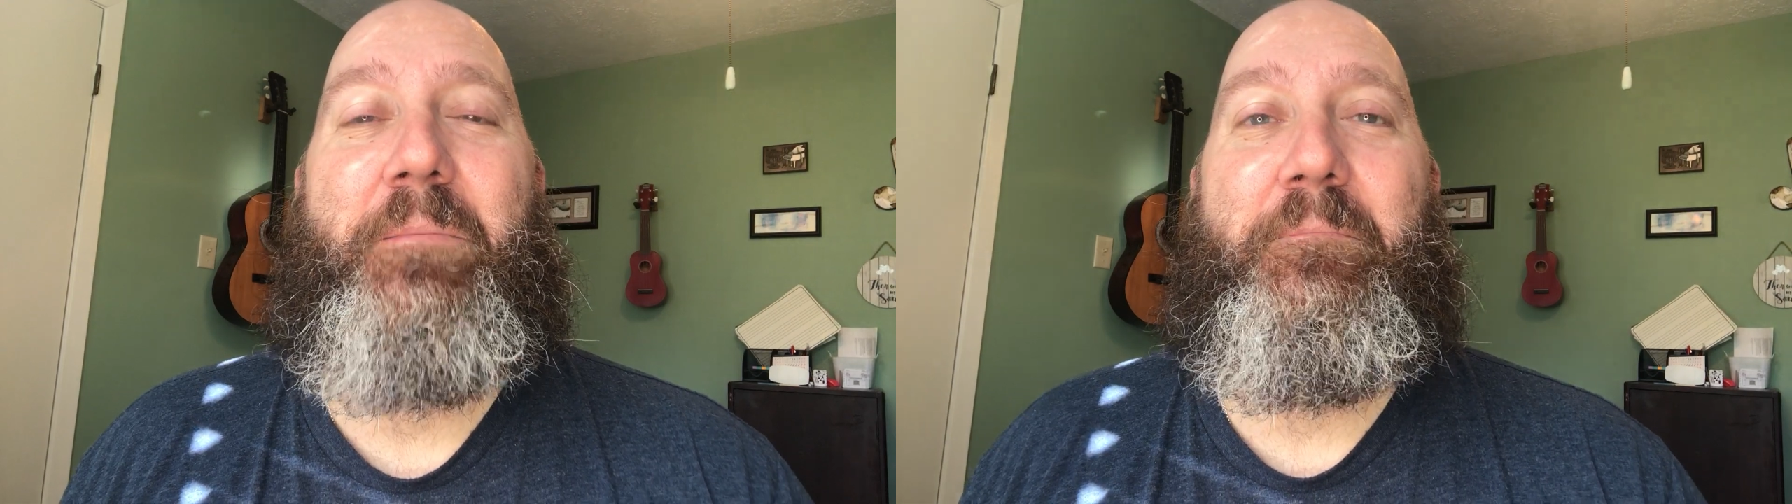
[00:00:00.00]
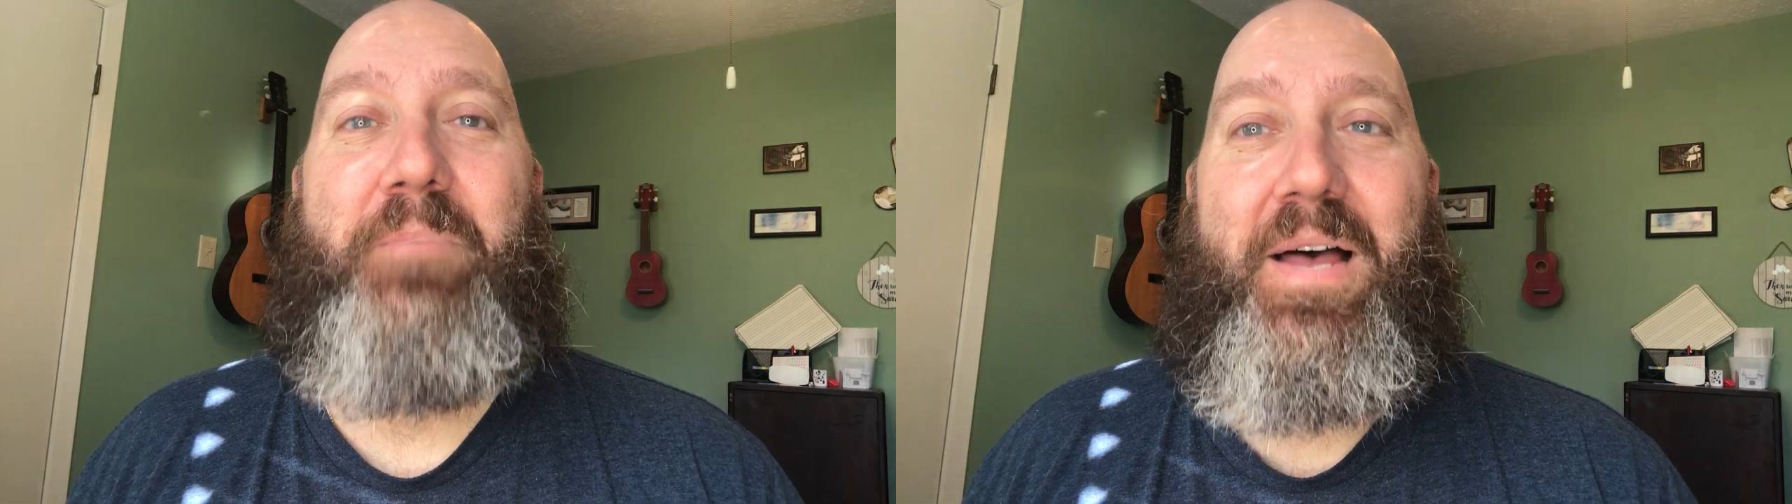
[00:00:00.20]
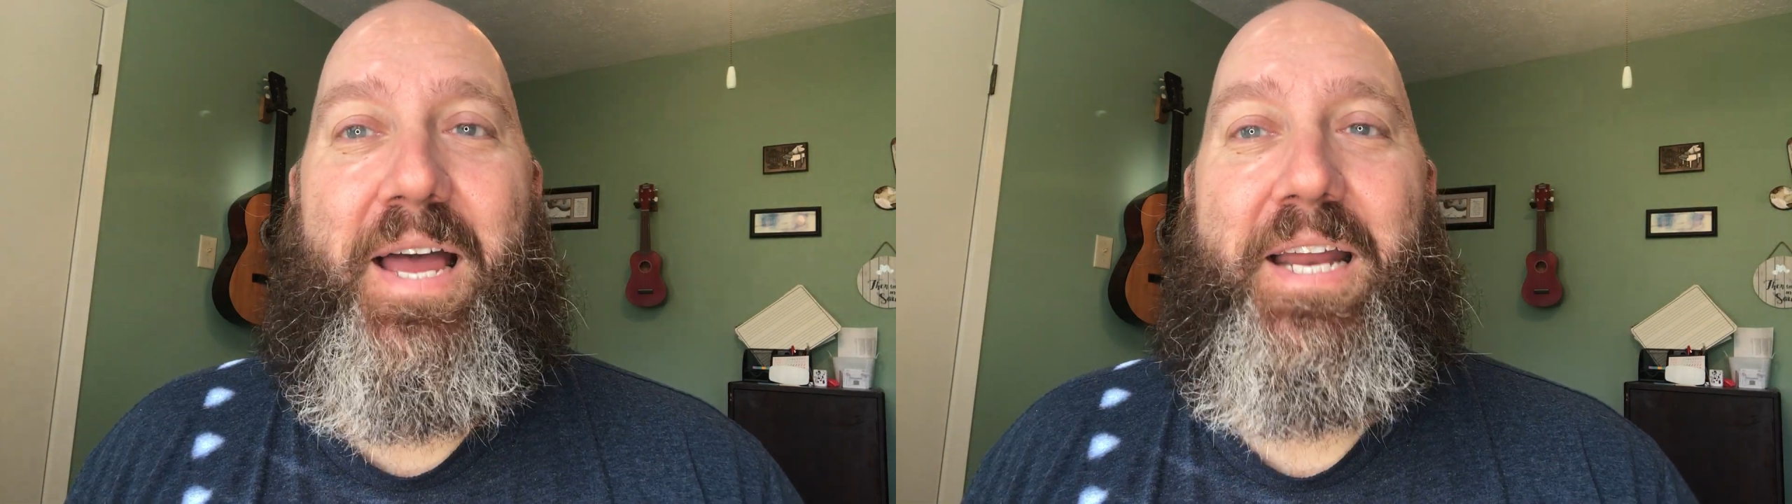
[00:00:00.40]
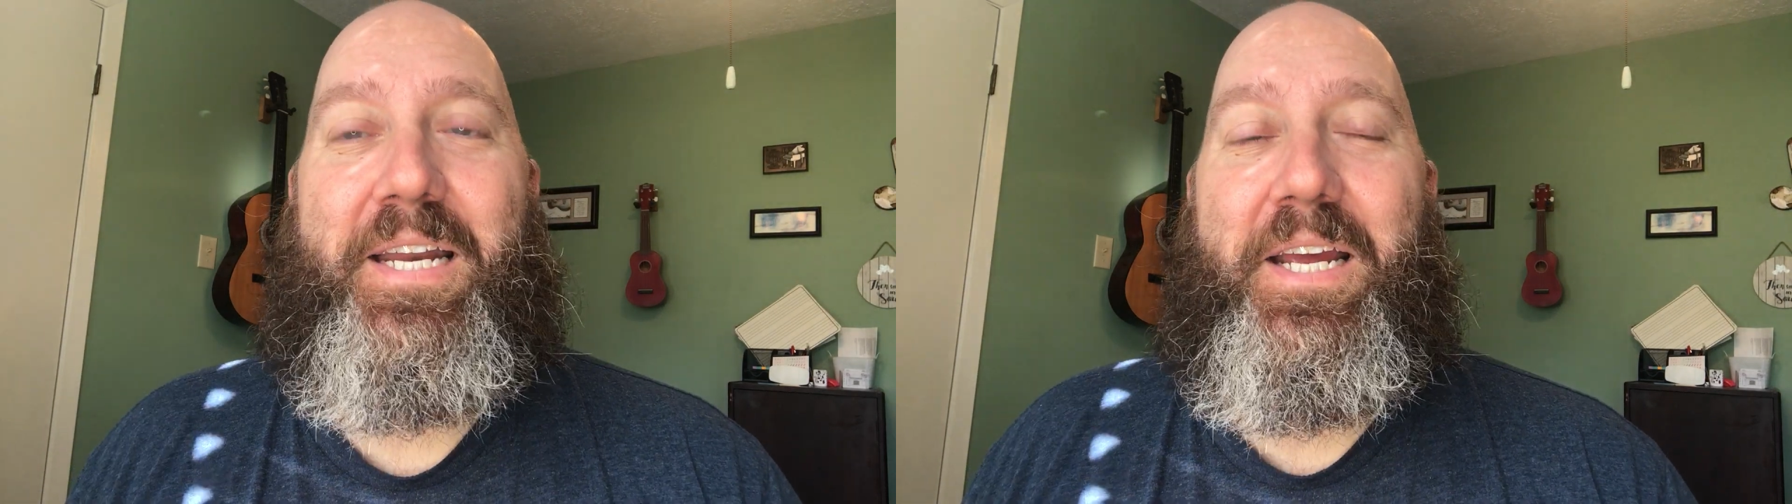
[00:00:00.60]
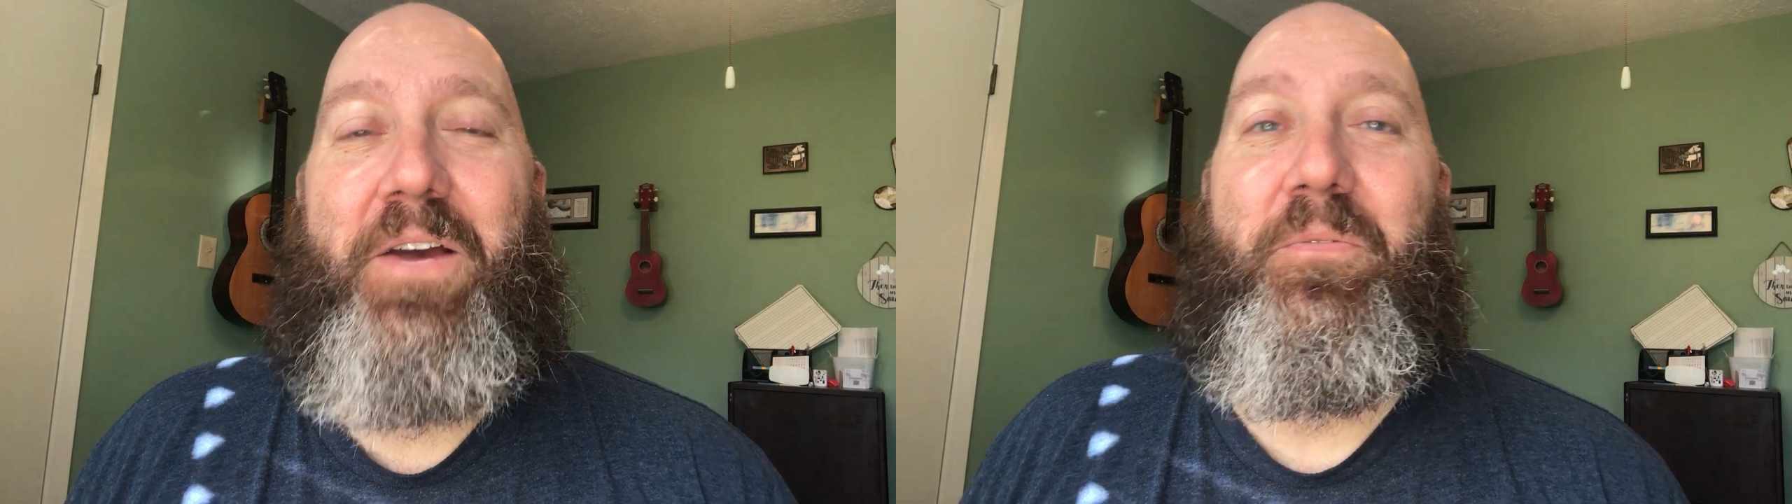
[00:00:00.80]

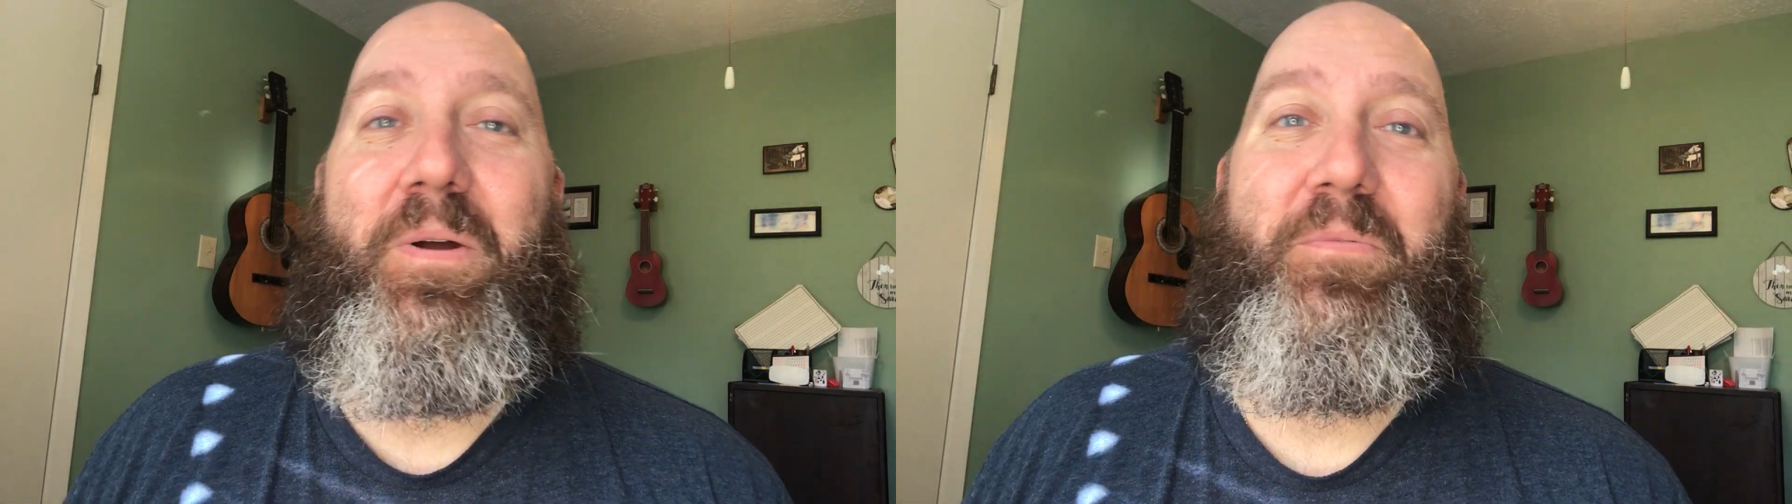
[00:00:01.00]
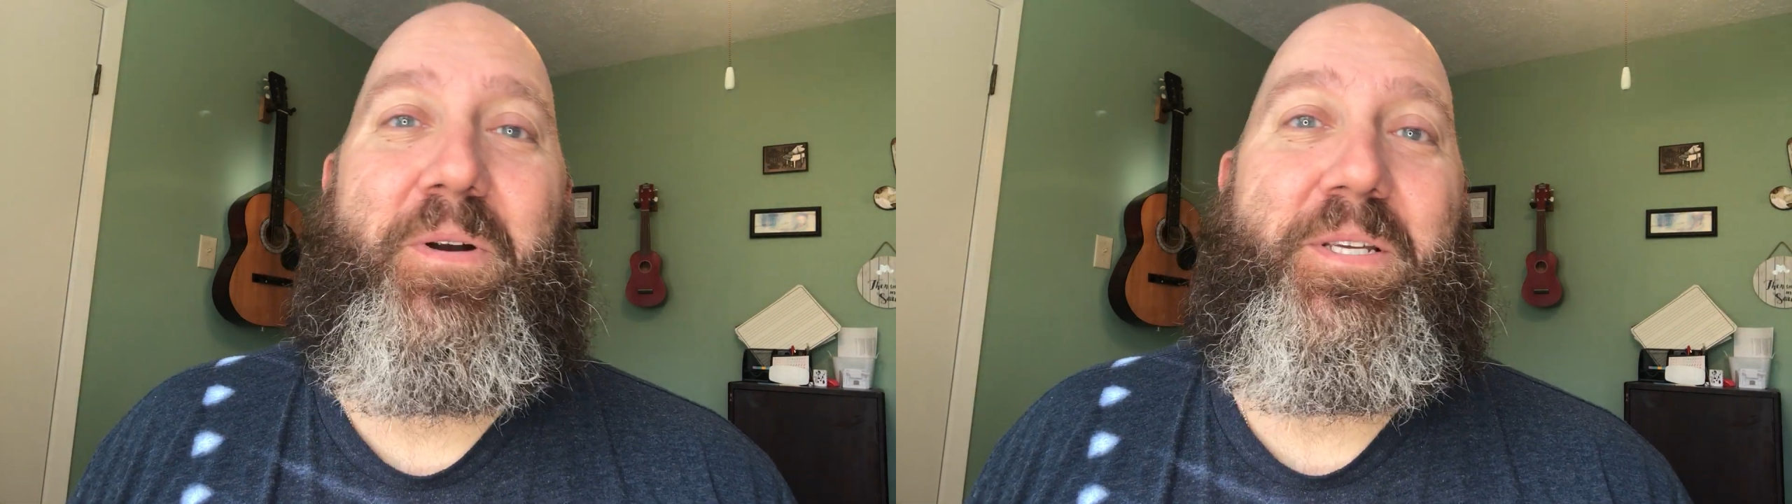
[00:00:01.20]
But when we're